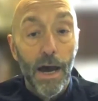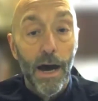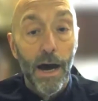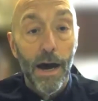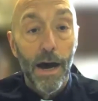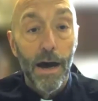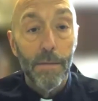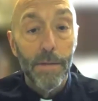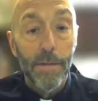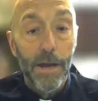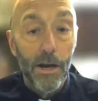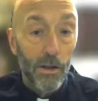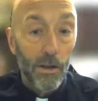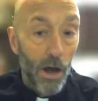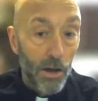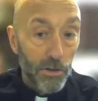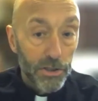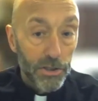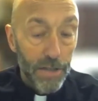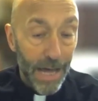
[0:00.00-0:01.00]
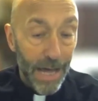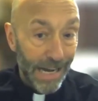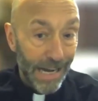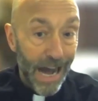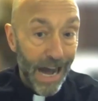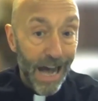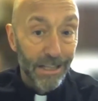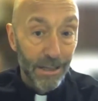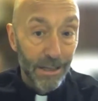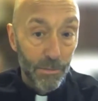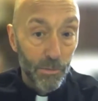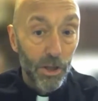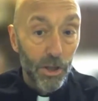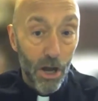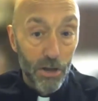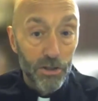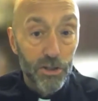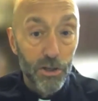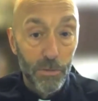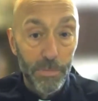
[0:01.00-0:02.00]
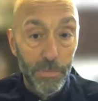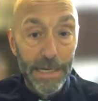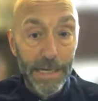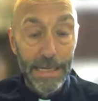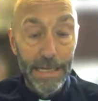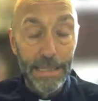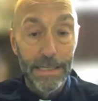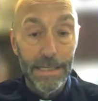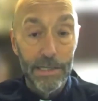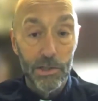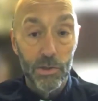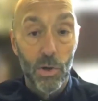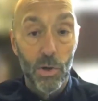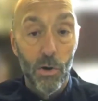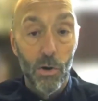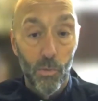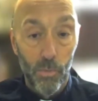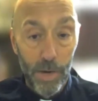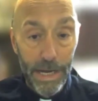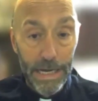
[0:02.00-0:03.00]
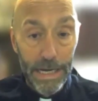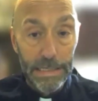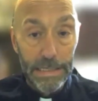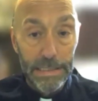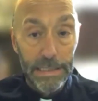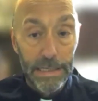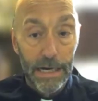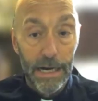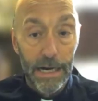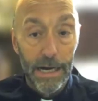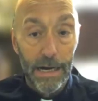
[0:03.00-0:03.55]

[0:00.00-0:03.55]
And it'll also, that column will also be in this week's